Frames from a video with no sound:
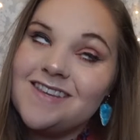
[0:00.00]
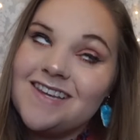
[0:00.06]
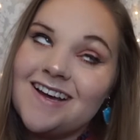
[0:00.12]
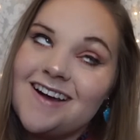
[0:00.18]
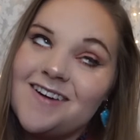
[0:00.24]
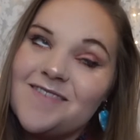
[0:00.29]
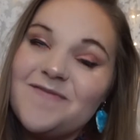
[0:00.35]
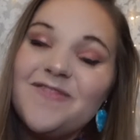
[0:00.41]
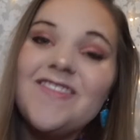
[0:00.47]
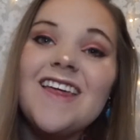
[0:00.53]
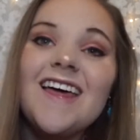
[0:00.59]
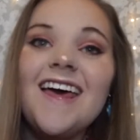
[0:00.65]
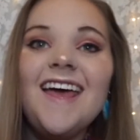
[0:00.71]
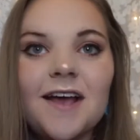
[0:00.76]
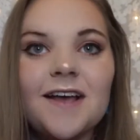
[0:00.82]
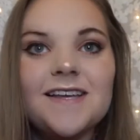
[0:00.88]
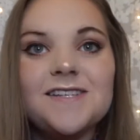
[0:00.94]
Duh.
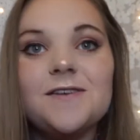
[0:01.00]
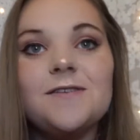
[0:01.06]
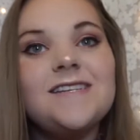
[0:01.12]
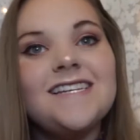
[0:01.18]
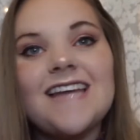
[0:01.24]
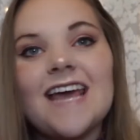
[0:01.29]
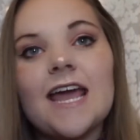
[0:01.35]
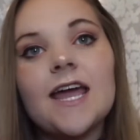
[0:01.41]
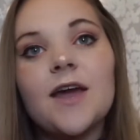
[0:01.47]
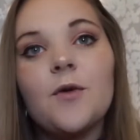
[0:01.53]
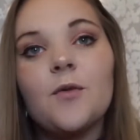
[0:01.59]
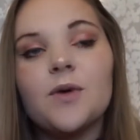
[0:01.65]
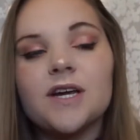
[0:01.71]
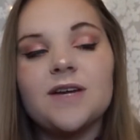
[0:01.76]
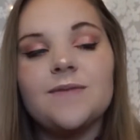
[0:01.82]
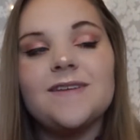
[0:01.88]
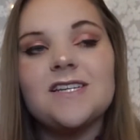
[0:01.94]
So today
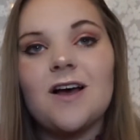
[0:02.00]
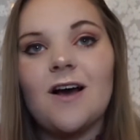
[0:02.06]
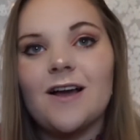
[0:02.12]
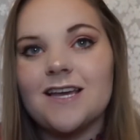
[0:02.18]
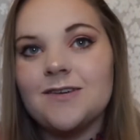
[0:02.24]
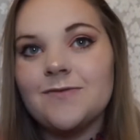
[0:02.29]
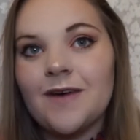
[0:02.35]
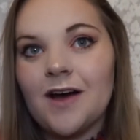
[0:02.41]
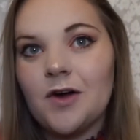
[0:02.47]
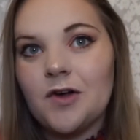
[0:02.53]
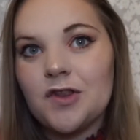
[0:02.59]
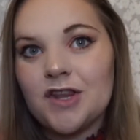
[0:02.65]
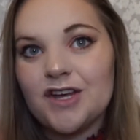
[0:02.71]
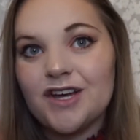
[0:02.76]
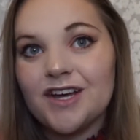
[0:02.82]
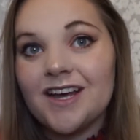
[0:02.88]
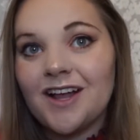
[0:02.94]
we're going to be talking about
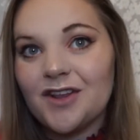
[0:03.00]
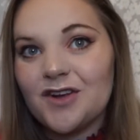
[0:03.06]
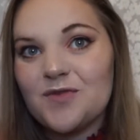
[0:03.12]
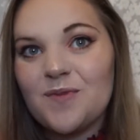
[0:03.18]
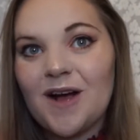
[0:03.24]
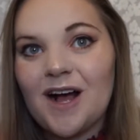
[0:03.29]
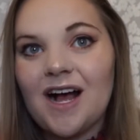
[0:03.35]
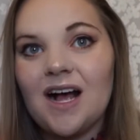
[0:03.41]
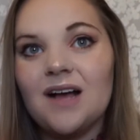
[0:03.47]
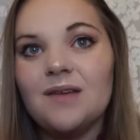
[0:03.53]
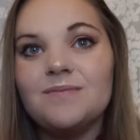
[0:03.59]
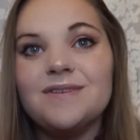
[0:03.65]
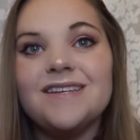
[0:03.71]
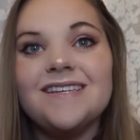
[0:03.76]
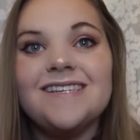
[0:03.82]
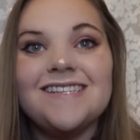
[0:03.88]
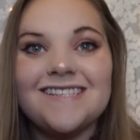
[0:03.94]
the
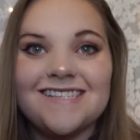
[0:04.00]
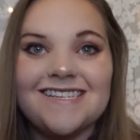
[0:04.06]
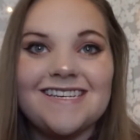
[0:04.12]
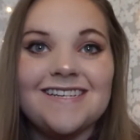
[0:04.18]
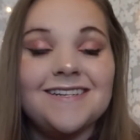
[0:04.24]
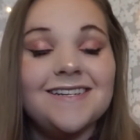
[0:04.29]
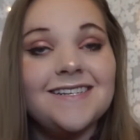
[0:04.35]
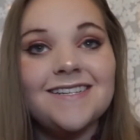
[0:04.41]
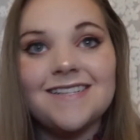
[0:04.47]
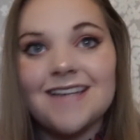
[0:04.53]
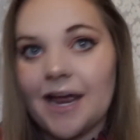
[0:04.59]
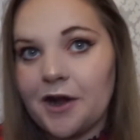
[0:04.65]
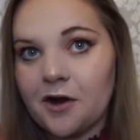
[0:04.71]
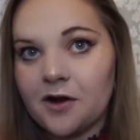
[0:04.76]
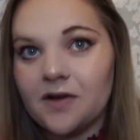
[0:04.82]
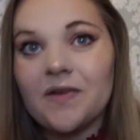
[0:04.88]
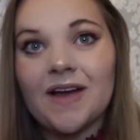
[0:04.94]
Colourpop Disney
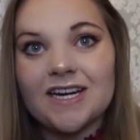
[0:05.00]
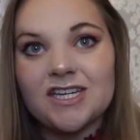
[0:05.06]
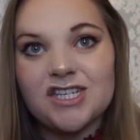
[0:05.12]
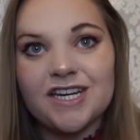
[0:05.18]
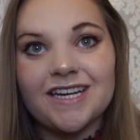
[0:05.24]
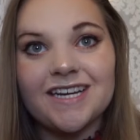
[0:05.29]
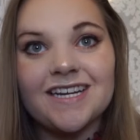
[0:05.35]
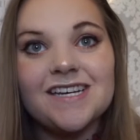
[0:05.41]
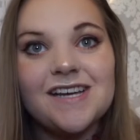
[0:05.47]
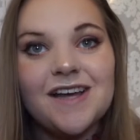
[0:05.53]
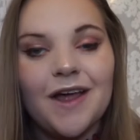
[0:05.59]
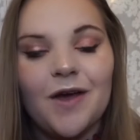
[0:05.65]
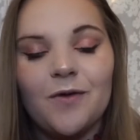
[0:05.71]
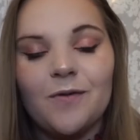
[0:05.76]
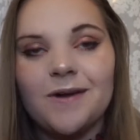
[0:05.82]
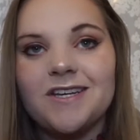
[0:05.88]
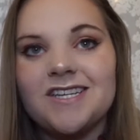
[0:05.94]
Designer Collection,
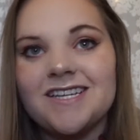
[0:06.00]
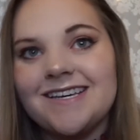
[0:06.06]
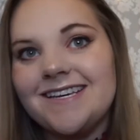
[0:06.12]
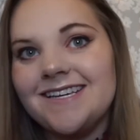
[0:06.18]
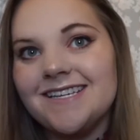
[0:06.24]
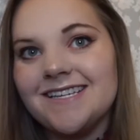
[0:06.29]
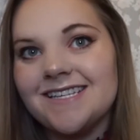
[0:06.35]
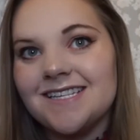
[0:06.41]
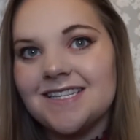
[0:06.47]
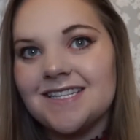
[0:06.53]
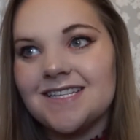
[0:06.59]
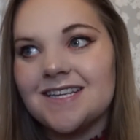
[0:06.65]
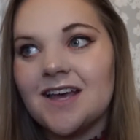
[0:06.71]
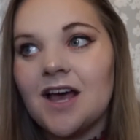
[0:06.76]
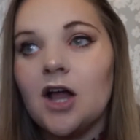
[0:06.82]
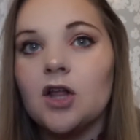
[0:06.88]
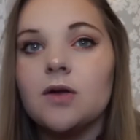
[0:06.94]
which is
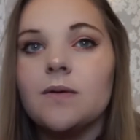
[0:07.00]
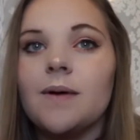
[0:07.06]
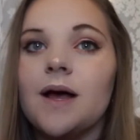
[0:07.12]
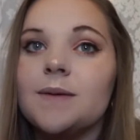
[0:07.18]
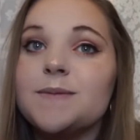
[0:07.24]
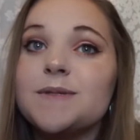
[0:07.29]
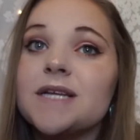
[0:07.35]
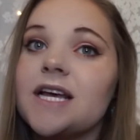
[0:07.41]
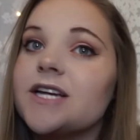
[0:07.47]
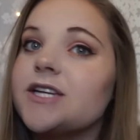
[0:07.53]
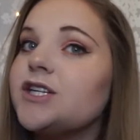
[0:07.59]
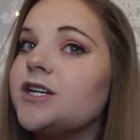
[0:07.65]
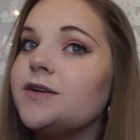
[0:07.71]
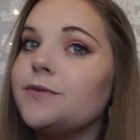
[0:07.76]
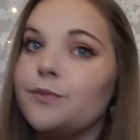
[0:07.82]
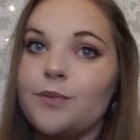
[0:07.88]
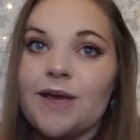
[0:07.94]
Colourpop's
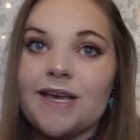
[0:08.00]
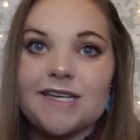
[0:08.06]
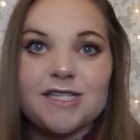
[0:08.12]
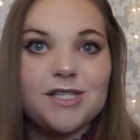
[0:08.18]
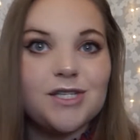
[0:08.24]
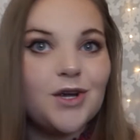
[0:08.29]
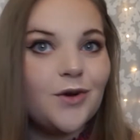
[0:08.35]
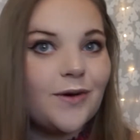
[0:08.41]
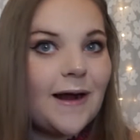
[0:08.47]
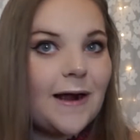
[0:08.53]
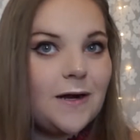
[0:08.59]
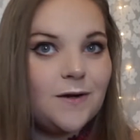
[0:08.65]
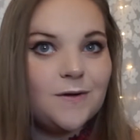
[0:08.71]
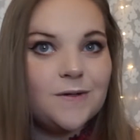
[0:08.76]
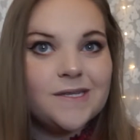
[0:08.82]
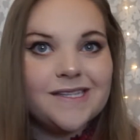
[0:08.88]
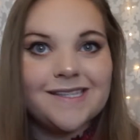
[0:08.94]
collection based
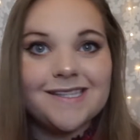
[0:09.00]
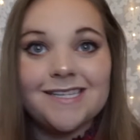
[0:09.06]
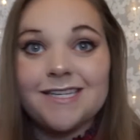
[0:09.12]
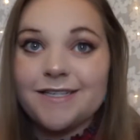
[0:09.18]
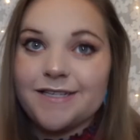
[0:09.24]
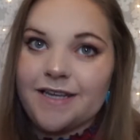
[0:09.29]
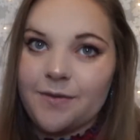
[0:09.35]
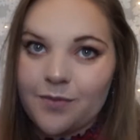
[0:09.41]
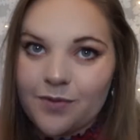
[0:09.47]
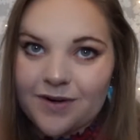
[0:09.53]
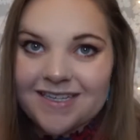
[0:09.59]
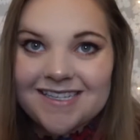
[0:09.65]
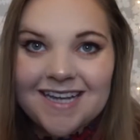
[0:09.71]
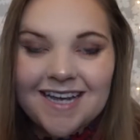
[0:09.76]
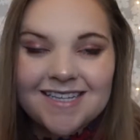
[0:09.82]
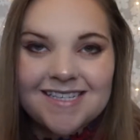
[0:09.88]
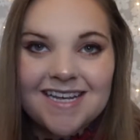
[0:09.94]
around the Disney
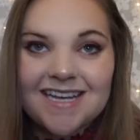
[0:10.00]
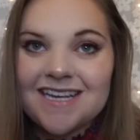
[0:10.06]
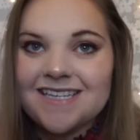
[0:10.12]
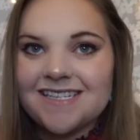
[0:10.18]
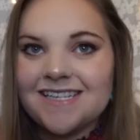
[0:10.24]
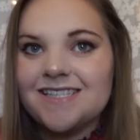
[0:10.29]
princesses.